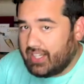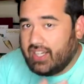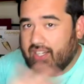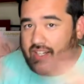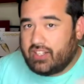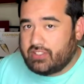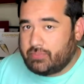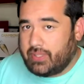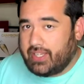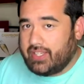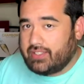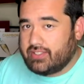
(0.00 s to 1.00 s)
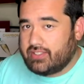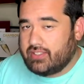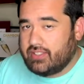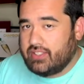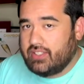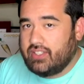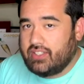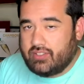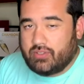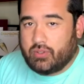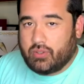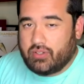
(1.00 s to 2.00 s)
Not allspice,
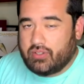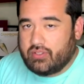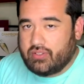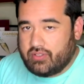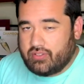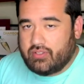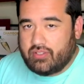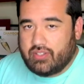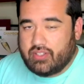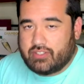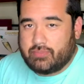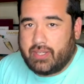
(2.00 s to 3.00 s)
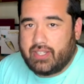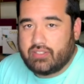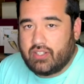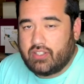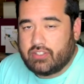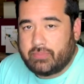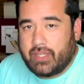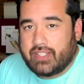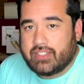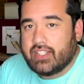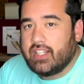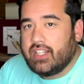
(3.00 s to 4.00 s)
or the spice
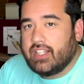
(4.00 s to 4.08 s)
allspice.